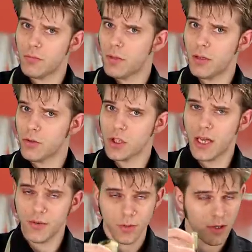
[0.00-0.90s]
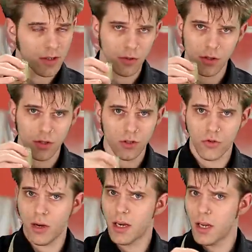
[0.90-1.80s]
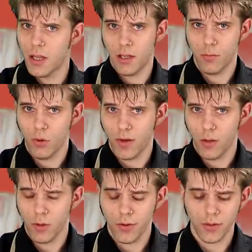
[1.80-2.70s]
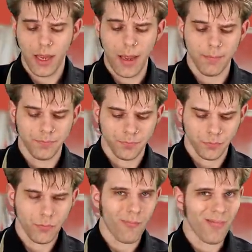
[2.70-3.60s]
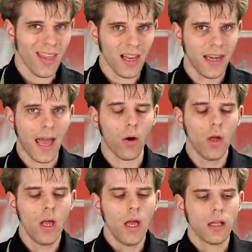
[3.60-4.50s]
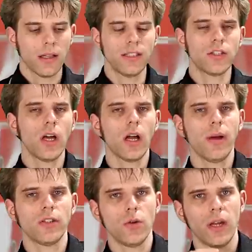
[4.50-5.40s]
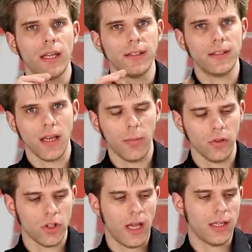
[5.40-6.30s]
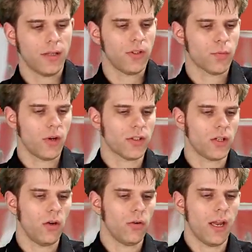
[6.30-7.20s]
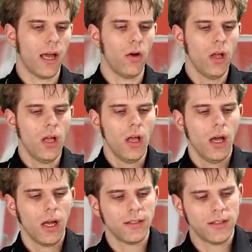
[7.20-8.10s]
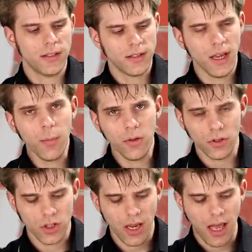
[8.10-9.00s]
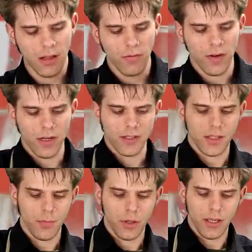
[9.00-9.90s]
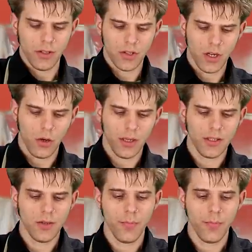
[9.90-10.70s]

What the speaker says: little shot of espresso to just drink and then move on with your day. Now, let's talk about doing a double shot of espresso. Now, a double shot, very simply, is going to